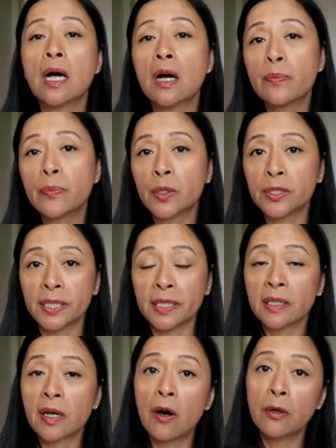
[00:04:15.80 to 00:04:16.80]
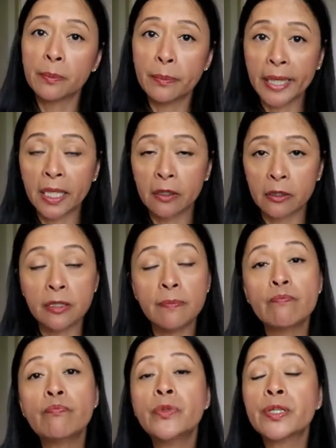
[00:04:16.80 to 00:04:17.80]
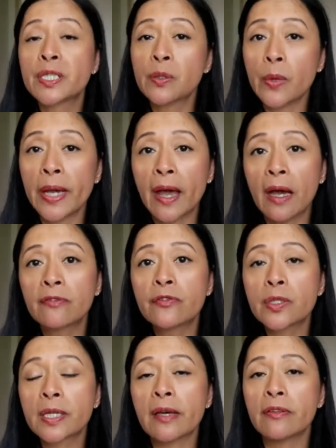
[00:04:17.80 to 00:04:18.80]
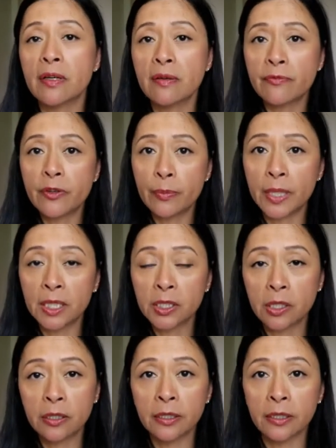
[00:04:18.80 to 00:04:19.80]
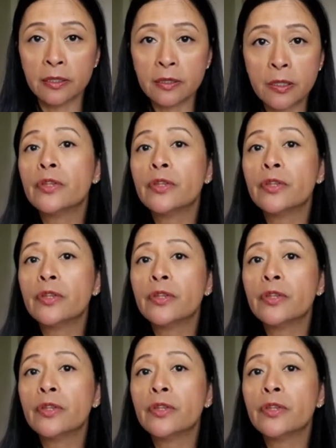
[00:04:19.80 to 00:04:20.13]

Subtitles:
Our body can't make them, so we have to get them from our diet.